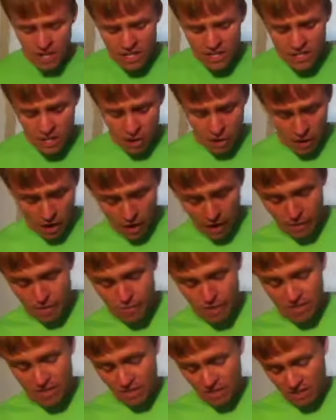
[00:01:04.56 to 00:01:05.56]
So
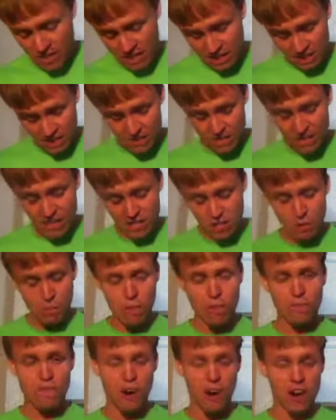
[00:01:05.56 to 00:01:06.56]
um, this, this
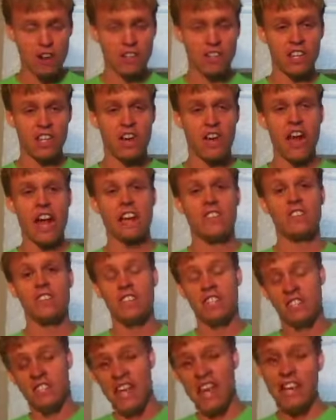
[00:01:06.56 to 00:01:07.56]
invisible verse here
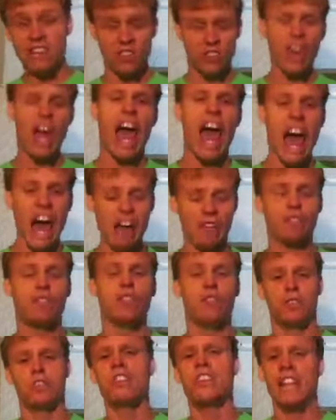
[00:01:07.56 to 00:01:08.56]
actually says you have
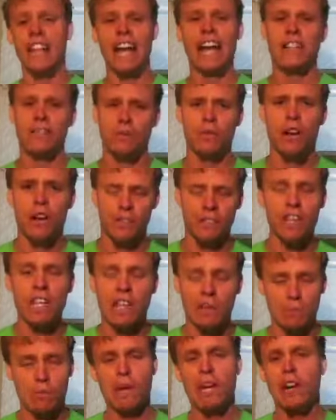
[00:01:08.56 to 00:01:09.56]
to select one of
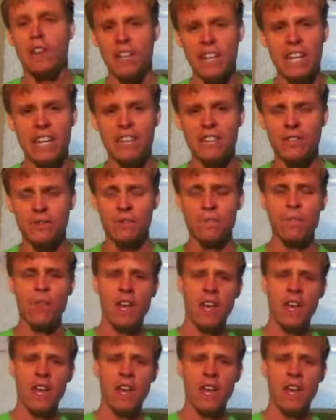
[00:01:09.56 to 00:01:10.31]
these buildings.